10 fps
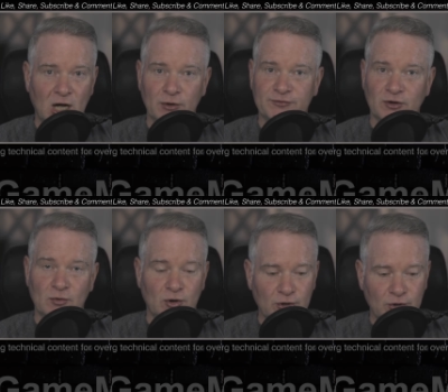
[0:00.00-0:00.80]

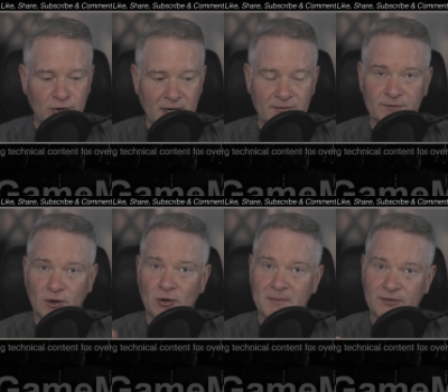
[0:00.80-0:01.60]
Also, good
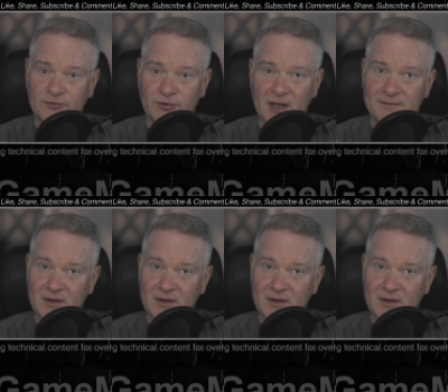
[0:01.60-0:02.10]
airflow. Make sure you have